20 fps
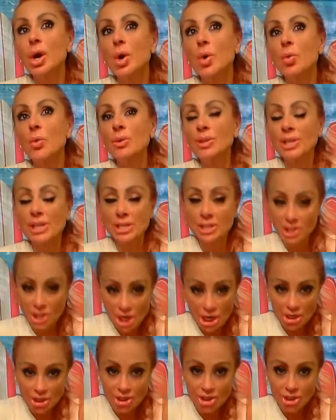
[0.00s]
with the
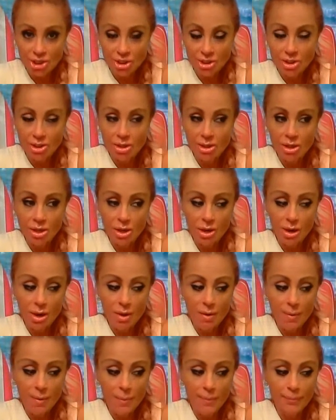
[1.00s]
intention
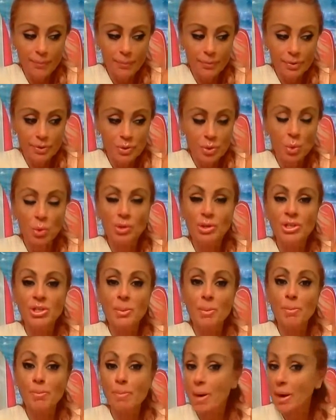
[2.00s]
towards the
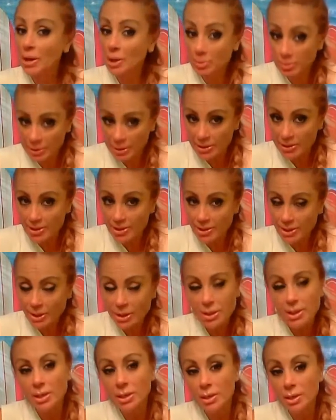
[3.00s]
betterment
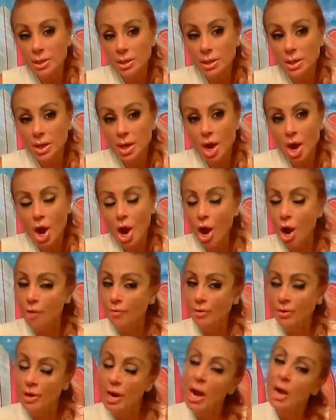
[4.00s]
of
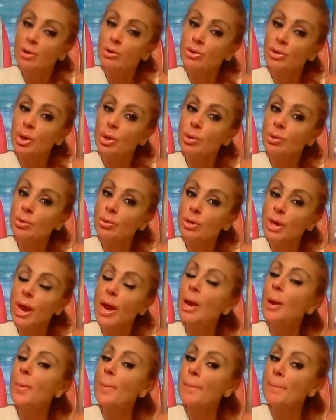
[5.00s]
our household
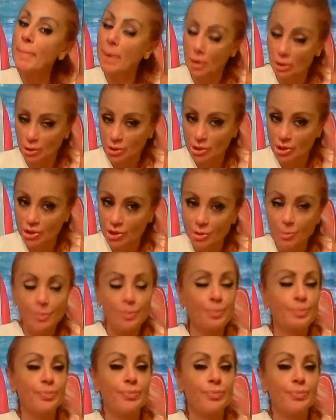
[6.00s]
and marriage.